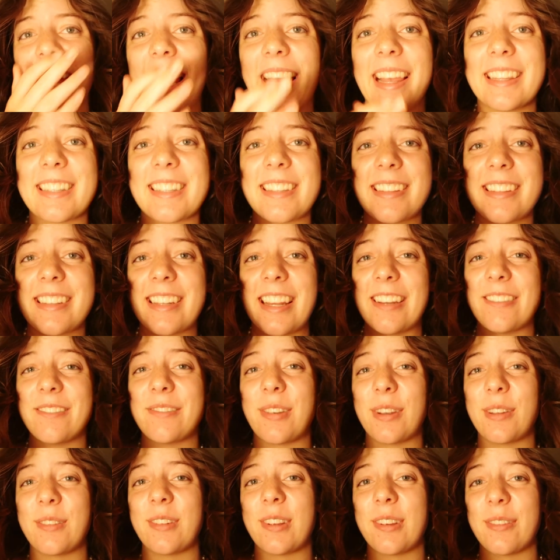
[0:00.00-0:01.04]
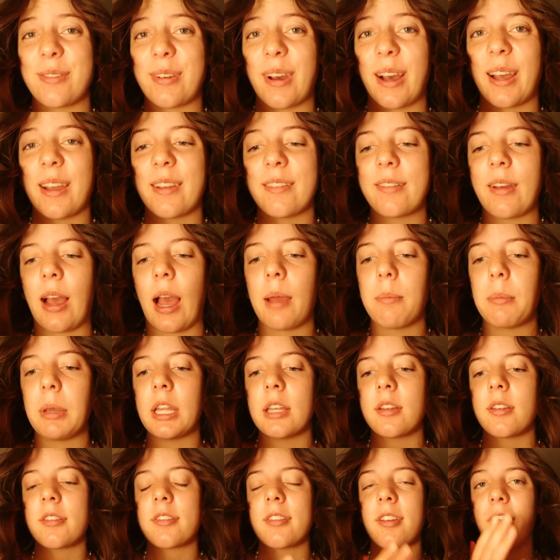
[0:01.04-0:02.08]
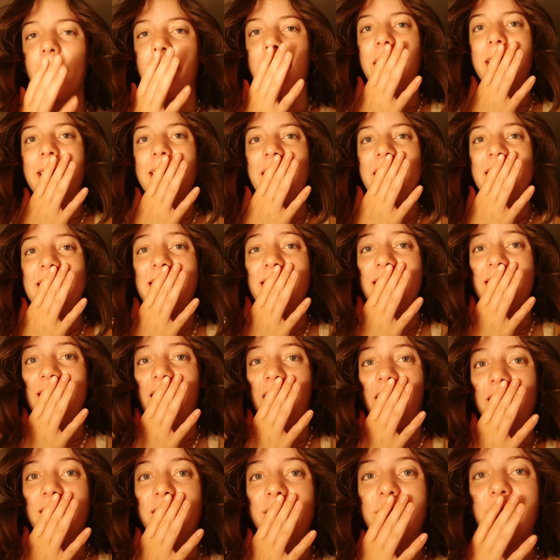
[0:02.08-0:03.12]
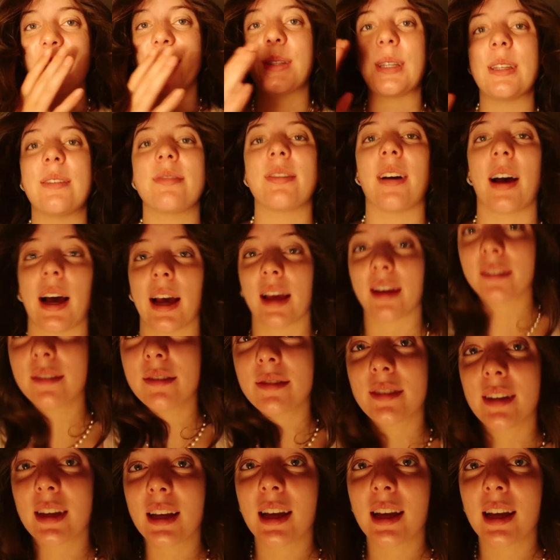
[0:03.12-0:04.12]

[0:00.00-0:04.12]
it's 10:55. I mean, sorry, it's 9:55.